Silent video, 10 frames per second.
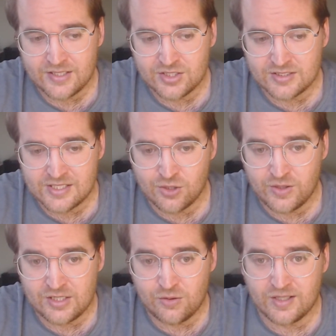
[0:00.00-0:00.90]
because I still
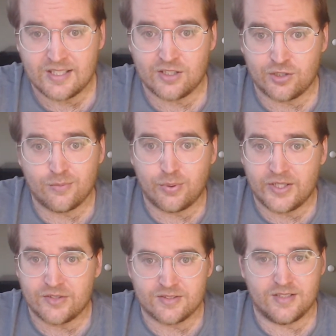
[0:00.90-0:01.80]
think you can get good
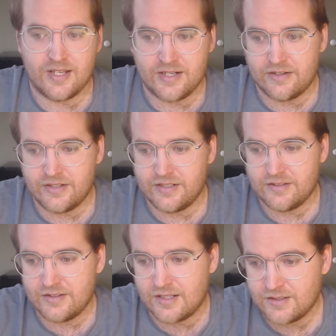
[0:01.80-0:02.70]
players in that area
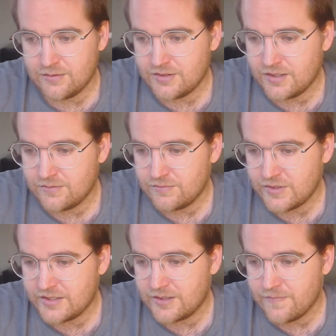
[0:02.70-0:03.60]
that are
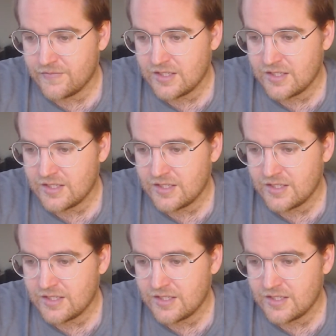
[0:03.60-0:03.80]
right there.